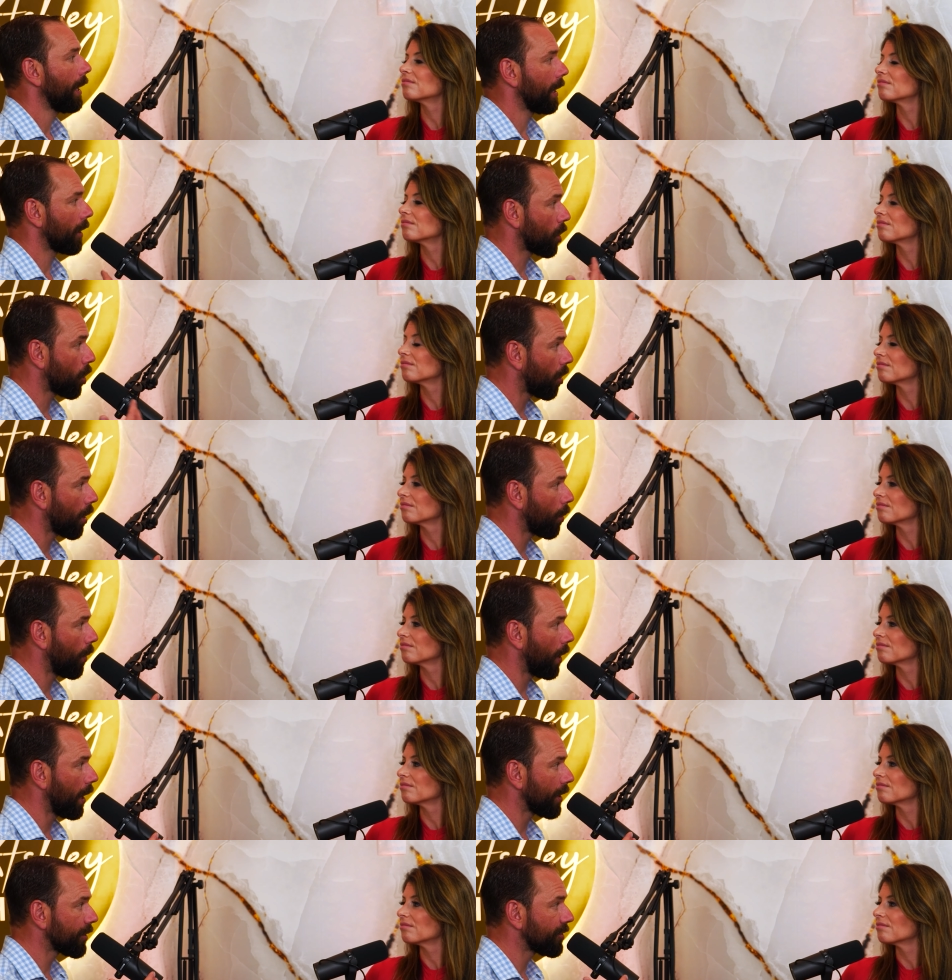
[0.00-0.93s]
Speaker 1: And a car
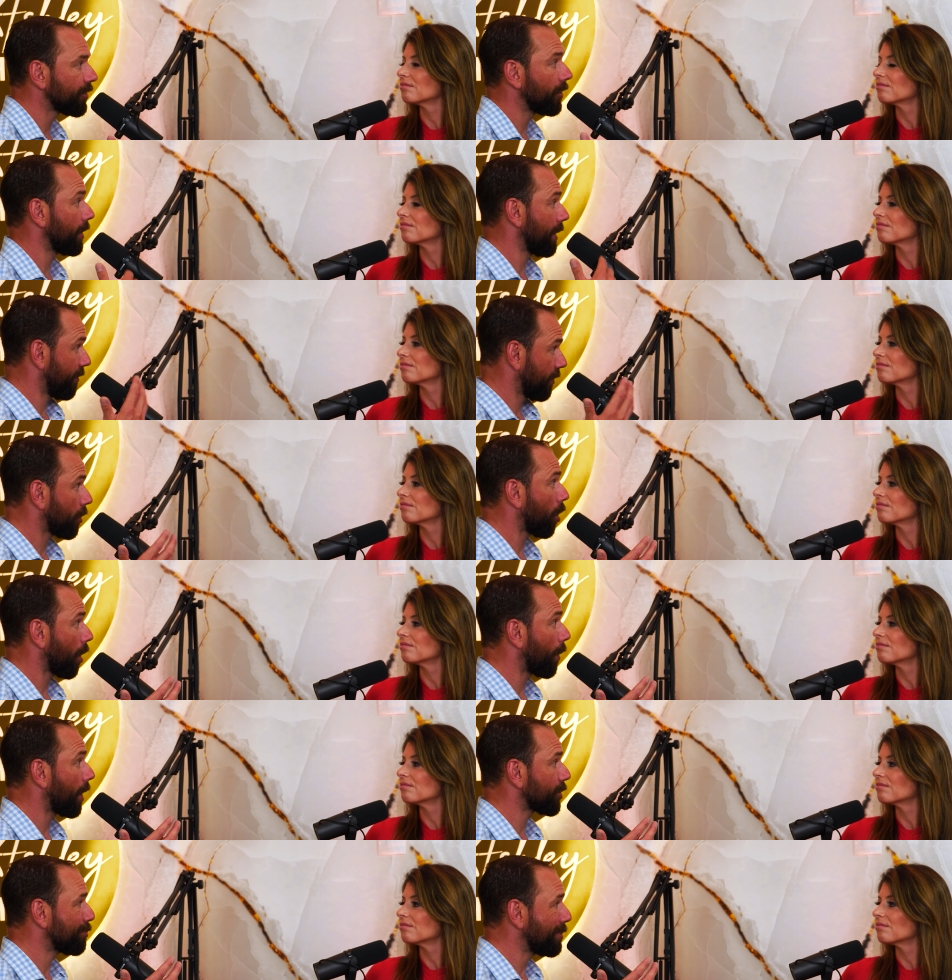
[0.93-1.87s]
wash, you know, you have a
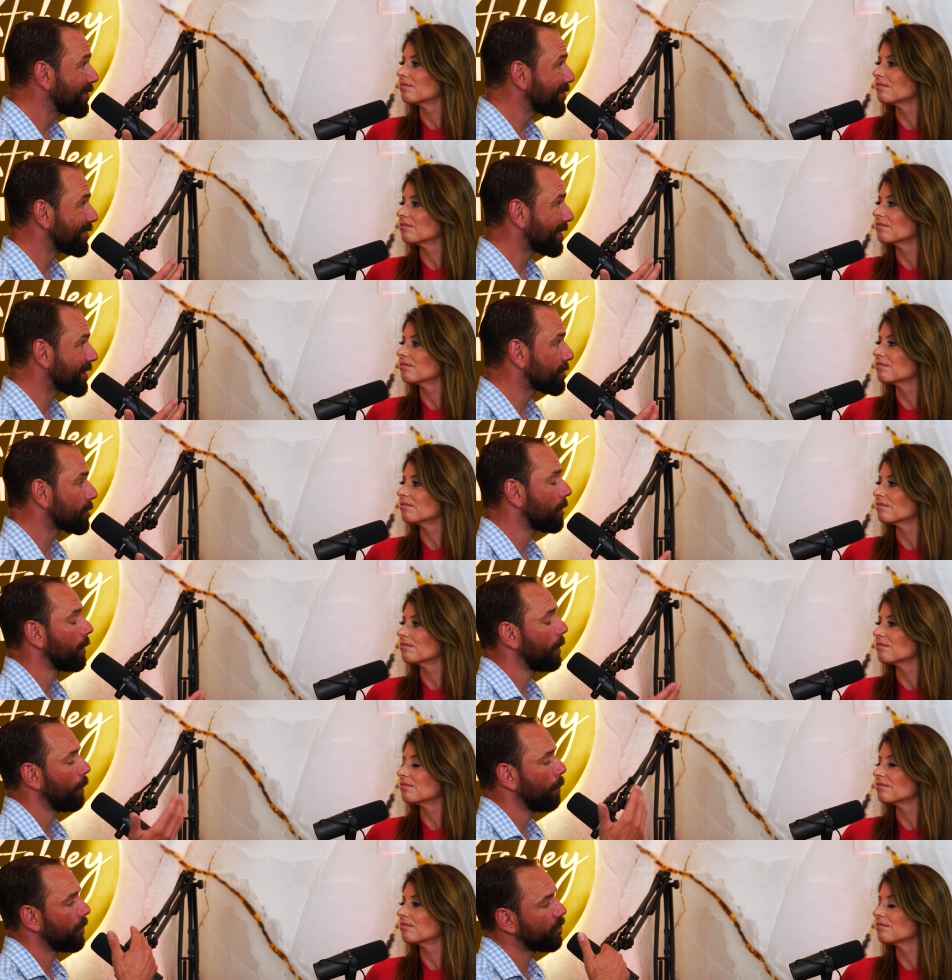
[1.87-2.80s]
car wash business,
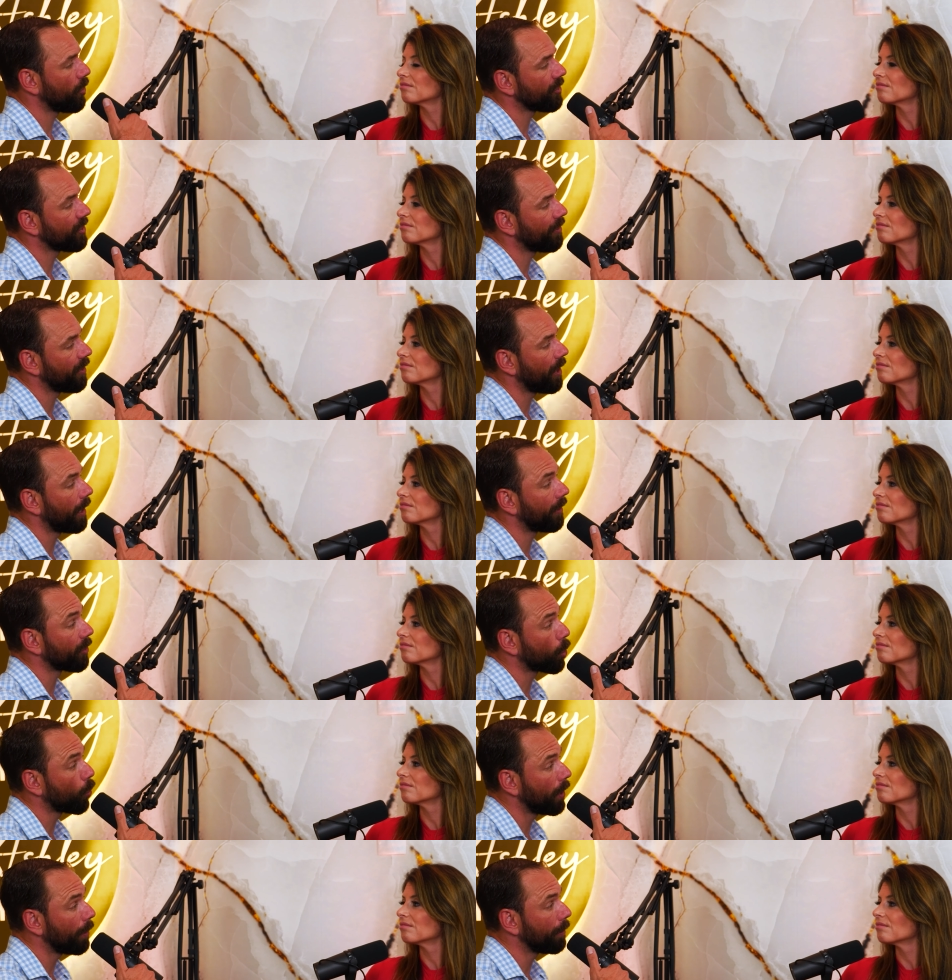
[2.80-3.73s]
but you also have a lot of
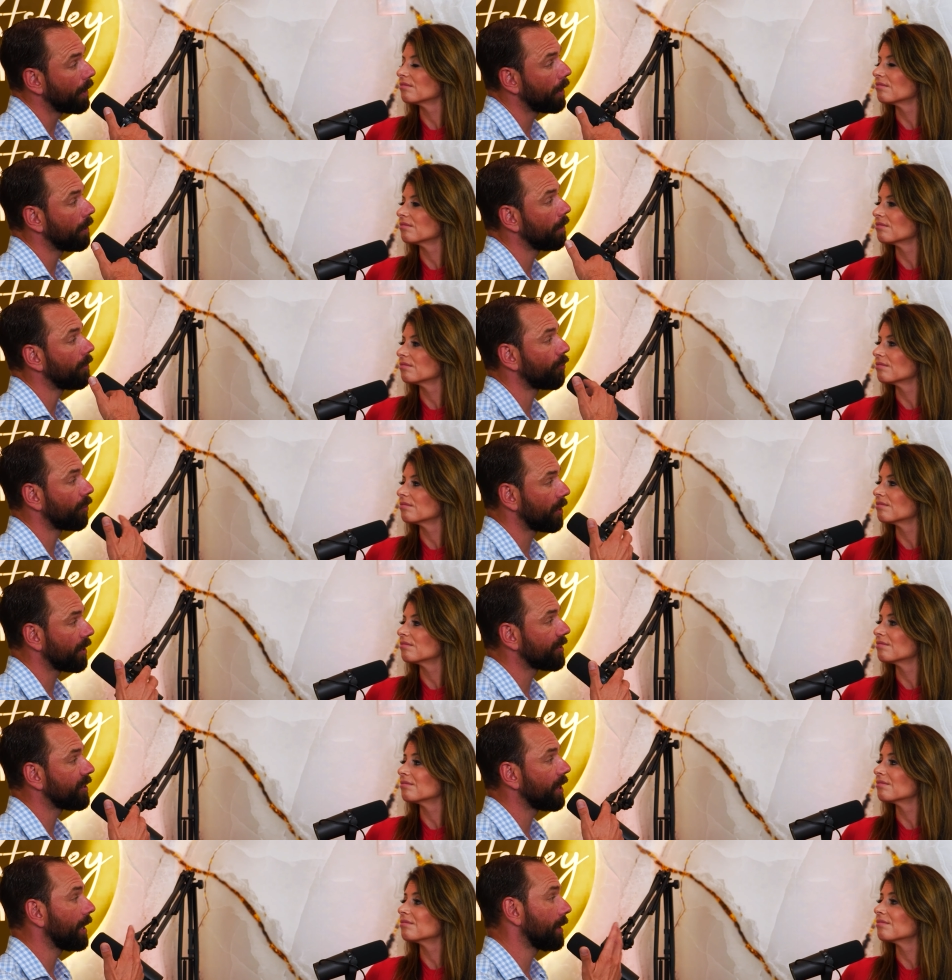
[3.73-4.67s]
equipment, real
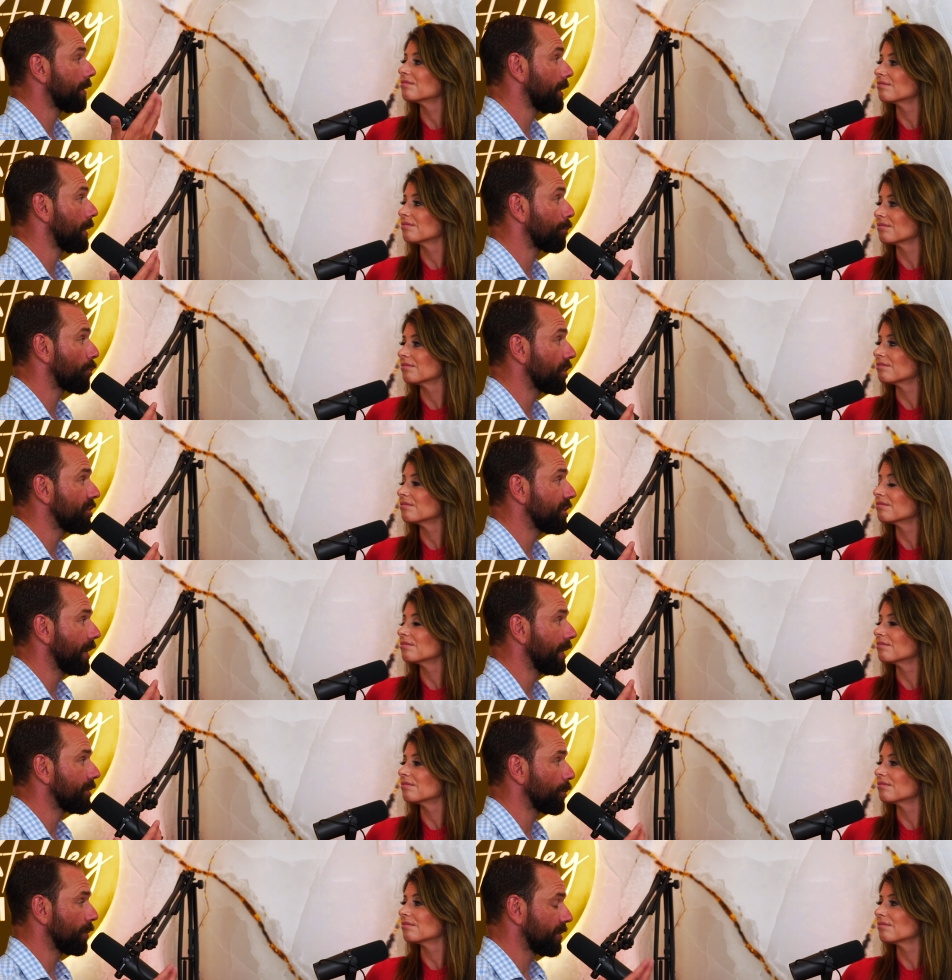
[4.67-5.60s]
estate that
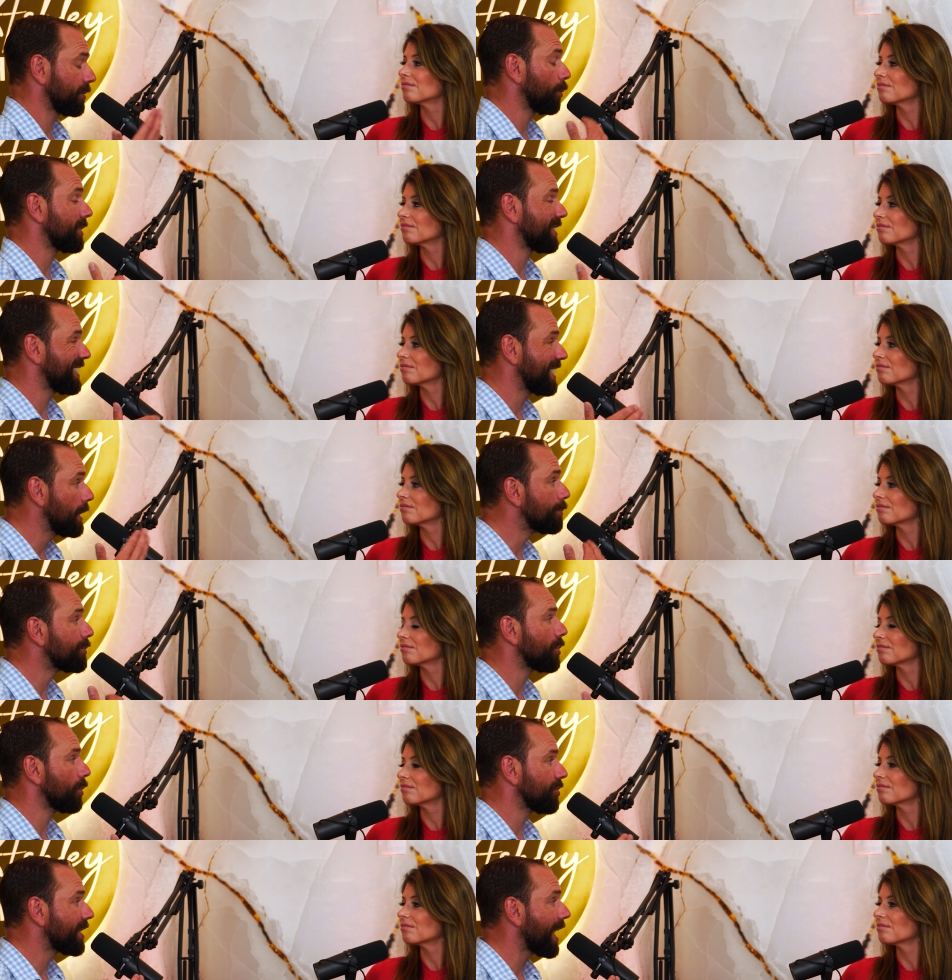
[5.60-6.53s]
depreciates, which which
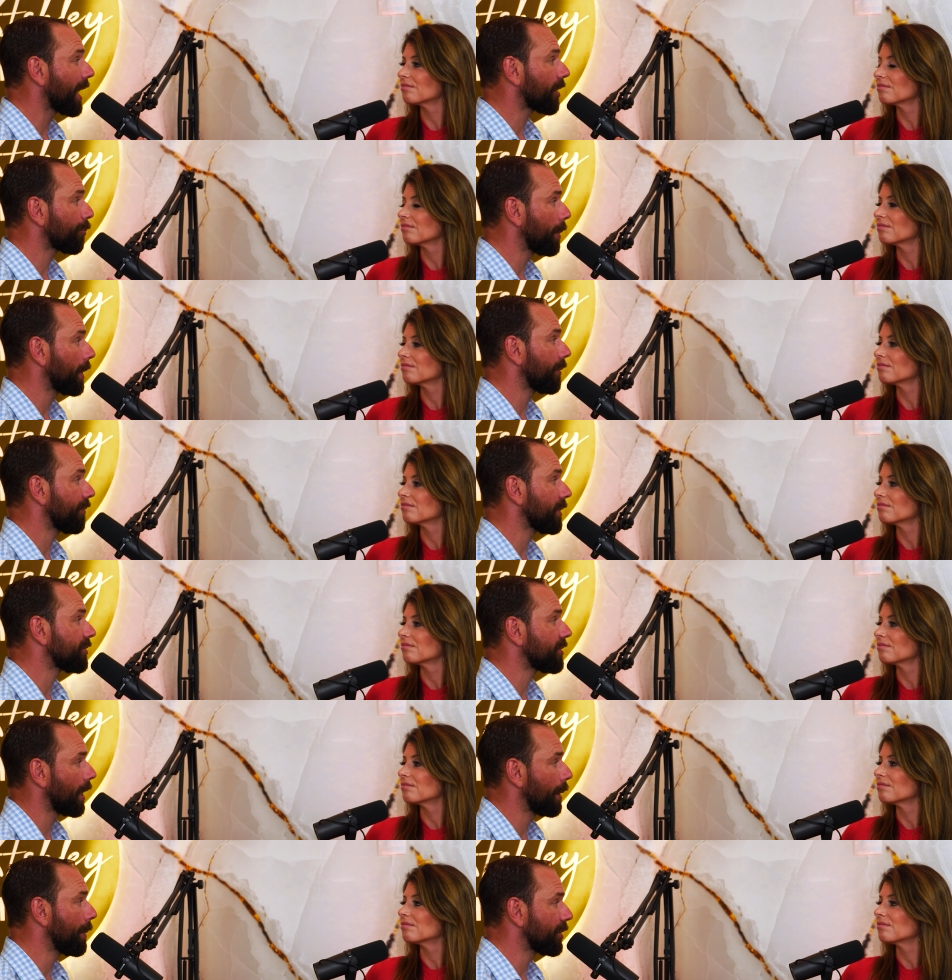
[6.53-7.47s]
keeps those tax
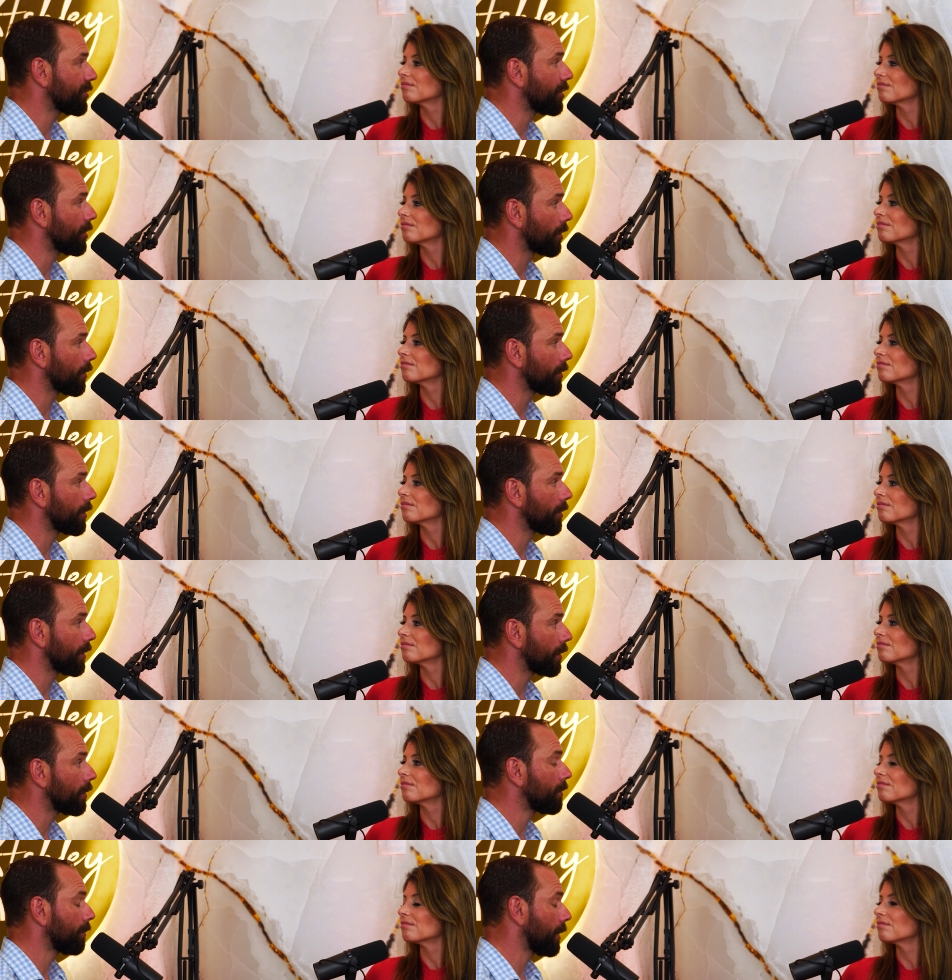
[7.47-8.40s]
benefits that I mentioned earlier
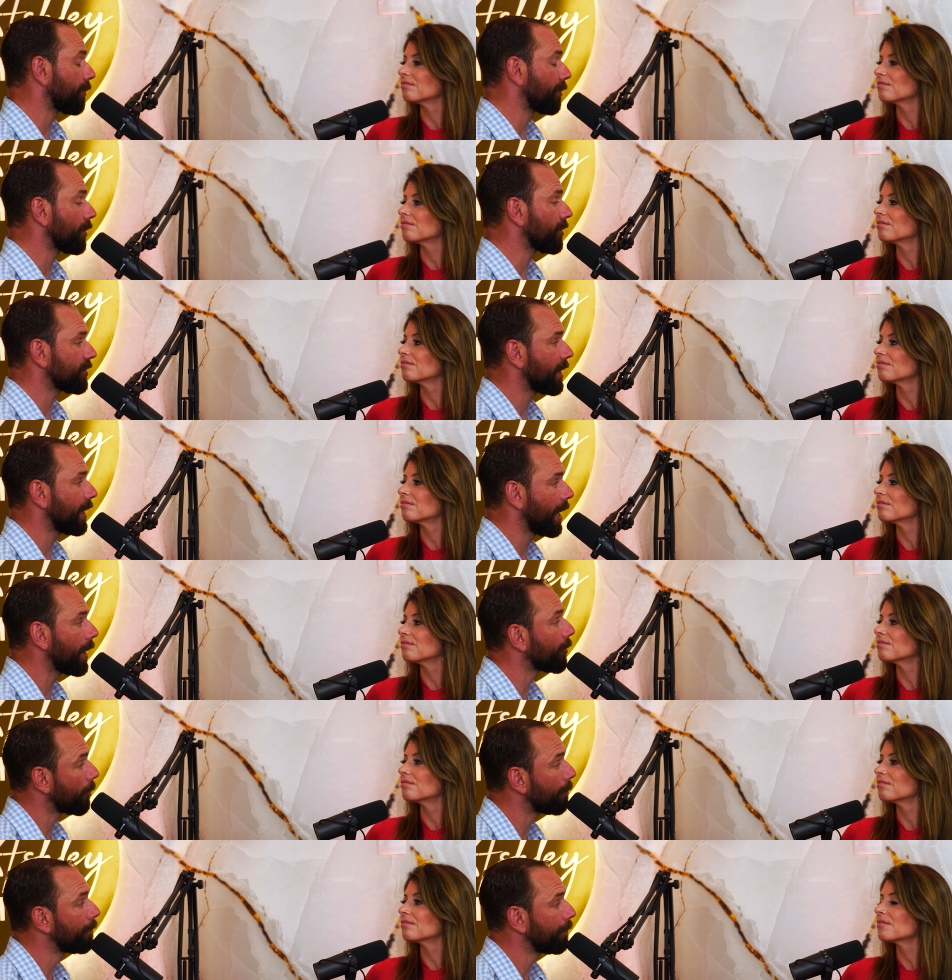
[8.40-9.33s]
that, that real estate
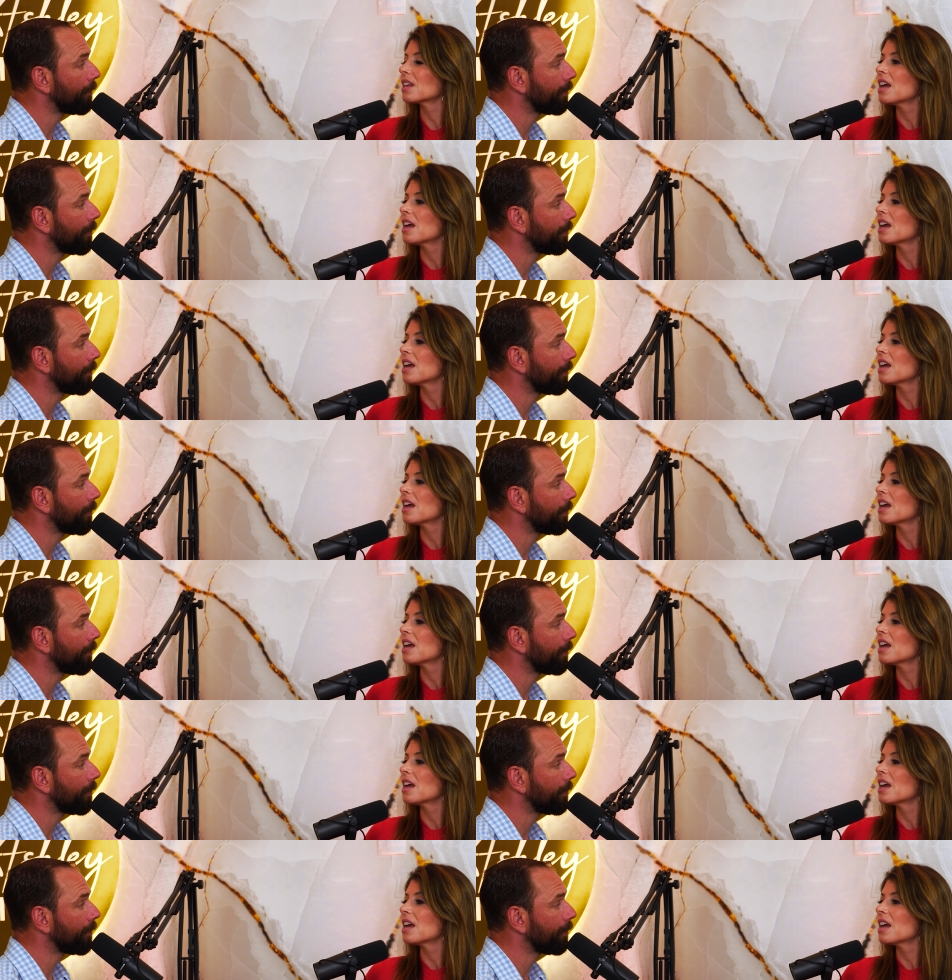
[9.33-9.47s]
has.